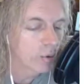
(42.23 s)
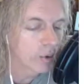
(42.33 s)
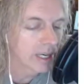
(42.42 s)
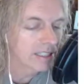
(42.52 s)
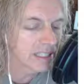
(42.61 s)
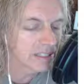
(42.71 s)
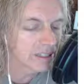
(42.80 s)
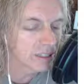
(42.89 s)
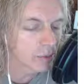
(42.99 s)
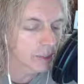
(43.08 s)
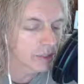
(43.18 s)
Wix and
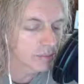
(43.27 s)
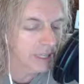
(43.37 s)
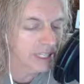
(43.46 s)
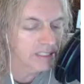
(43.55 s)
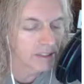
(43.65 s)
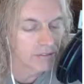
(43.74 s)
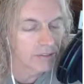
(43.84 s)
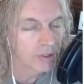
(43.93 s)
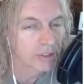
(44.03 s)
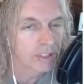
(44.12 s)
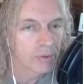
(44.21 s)
Squarespace
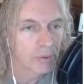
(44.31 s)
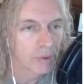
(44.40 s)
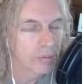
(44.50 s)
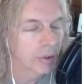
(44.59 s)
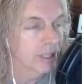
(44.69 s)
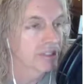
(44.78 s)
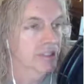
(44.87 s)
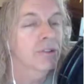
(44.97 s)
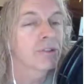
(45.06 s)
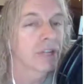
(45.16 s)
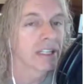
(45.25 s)
versus WordPress.
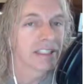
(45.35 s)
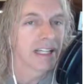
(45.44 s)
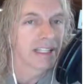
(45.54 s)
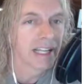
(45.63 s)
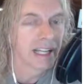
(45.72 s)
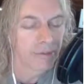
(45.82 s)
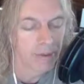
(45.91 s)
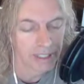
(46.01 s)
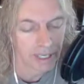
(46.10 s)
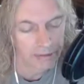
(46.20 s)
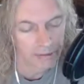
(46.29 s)
You try saying that 3
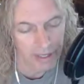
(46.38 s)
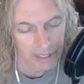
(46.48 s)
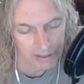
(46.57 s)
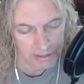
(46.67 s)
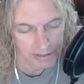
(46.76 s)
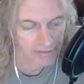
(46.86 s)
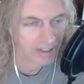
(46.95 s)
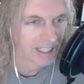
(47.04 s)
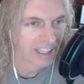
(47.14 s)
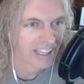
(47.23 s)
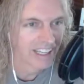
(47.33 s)
times fast.
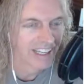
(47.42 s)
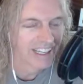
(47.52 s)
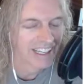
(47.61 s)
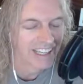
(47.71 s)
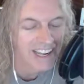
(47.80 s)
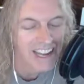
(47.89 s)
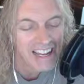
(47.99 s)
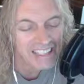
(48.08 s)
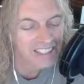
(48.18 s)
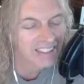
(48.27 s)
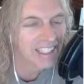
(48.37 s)

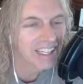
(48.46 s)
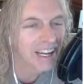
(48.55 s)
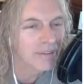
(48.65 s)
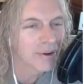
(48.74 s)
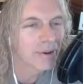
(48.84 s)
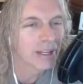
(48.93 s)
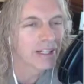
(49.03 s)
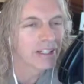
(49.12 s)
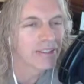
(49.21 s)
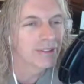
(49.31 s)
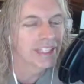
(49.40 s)
So today what we're going to
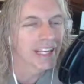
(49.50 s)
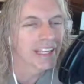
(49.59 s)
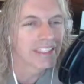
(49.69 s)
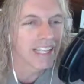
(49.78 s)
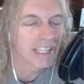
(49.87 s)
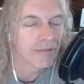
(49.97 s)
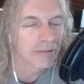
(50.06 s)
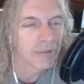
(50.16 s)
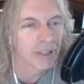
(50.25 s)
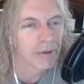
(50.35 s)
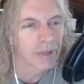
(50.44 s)
do is kind of take it from
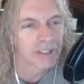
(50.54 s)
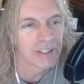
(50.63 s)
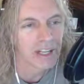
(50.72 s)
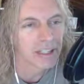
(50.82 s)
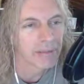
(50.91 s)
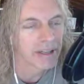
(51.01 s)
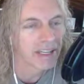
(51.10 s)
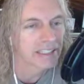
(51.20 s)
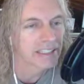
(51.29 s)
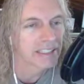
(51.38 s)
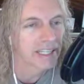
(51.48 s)
there. We're going to talk about how
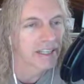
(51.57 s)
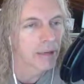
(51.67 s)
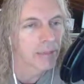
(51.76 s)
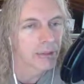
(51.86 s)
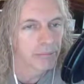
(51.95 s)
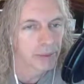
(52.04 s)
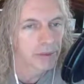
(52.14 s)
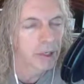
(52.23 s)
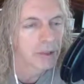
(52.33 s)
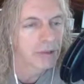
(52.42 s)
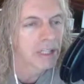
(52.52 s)
to set up in
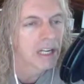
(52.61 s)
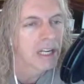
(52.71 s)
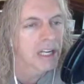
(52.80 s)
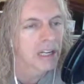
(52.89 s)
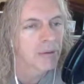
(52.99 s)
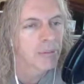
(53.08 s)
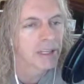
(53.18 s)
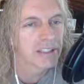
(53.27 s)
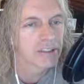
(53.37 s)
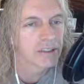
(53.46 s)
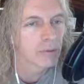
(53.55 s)
Bluehost. I'm going to
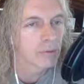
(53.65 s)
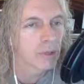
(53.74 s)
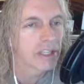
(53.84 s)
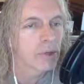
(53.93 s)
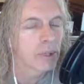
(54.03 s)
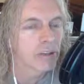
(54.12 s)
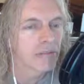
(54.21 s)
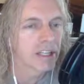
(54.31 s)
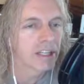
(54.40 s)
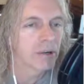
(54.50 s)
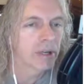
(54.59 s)
make this a really quick
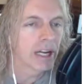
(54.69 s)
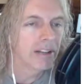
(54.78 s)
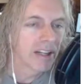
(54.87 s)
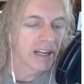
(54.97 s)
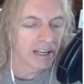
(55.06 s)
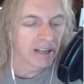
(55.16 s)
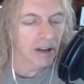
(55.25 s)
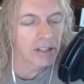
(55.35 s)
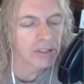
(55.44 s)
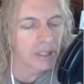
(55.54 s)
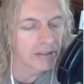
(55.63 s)
video, and then I
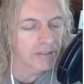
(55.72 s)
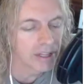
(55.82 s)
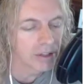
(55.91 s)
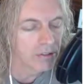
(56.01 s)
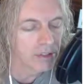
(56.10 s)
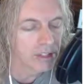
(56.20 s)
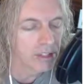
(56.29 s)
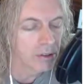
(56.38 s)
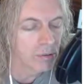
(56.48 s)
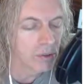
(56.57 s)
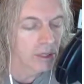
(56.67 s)
also have another
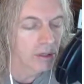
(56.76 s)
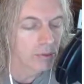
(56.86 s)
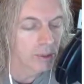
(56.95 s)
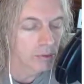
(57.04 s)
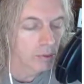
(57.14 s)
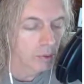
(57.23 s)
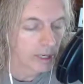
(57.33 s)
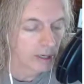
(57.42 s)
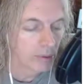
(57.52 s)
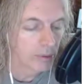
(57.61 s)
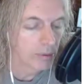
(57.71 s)
video
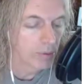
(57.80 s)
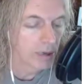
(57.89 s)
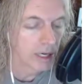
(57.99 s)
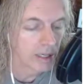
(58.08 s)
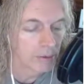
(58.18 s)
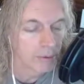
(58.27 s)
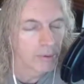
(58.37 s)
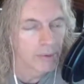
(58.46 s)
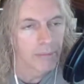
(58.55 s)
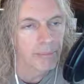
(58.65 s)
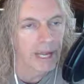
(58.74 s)
where we will walk you through
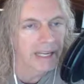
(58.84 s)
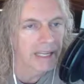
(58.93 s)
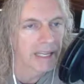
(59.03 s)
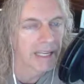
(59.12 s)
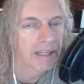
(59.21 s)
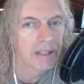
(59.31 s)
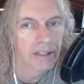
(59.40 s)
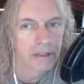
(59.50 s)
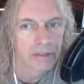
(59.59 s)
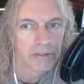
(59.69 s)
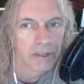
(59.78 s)
the back end
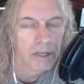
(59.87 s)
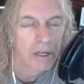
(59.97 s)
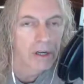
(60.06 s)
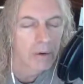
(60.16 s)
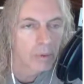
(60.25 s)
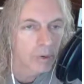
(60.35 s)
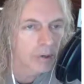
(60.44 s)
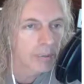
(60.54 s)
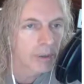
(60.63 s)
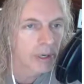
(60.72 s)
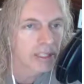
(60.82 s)
of
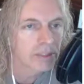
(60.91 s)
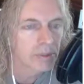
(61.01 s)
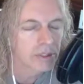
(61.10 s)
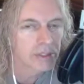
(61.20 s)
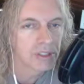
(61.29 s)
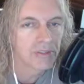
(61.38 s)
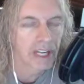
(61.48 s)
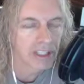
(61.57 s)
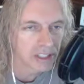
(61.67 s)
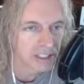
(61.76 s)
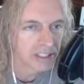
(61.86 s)
WordPress once you've
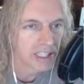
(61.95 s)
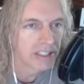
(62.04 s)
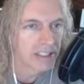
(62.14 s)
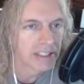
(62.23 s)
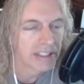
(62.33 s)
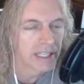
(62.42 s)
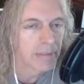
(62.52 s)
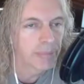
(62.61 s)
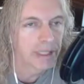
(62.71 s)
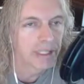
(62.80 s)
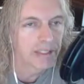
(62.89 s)
actually done this
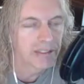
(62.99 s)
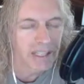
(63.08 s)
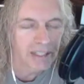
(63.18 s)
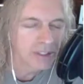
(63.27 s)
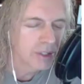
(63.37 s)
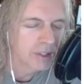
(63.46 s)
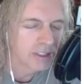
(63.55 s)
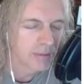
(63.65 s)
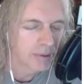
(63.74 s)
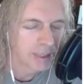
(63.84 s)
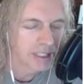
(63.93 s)
step and kind of show you some of the